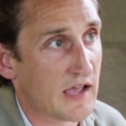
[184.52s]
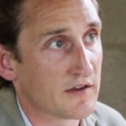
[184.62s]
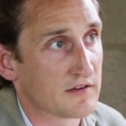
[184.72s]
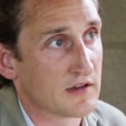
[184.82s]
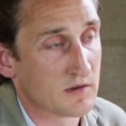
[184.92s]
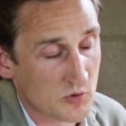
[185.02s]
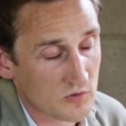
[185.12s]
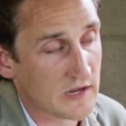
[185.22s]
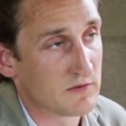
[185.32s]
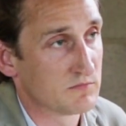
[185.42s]
that, it,
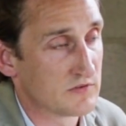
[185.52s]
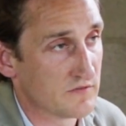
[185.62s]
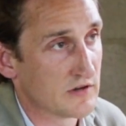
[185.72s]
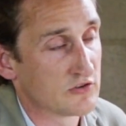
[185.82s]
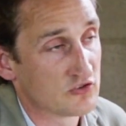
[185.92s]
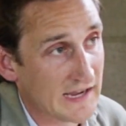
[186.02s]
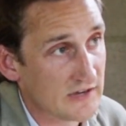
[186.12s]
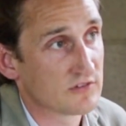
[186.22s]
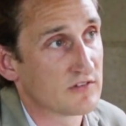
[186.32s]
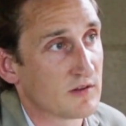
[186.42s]
move, it, it
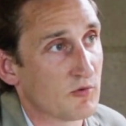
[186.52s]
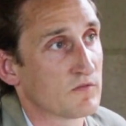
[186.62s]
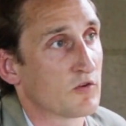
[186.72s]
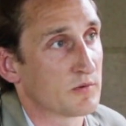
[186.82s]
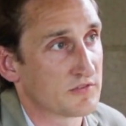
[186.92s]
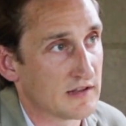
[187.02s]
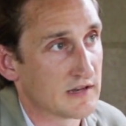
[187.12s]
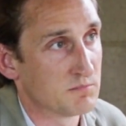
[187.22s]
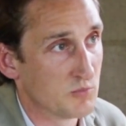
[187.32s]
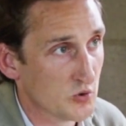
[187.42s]
changes into the bone forming cell,
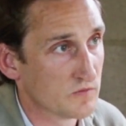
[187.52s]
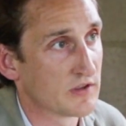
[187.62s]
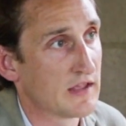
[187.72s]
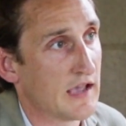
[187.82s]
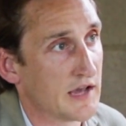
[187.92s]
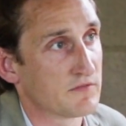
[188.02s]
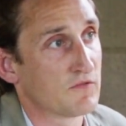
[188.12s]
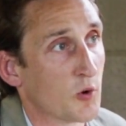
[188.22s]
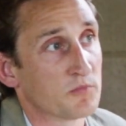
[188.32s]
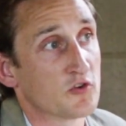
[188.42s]
it moves and it
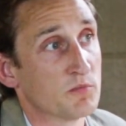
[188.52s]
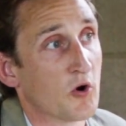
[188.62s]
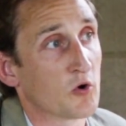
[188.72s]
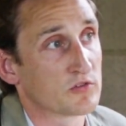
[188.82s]
forms new bone.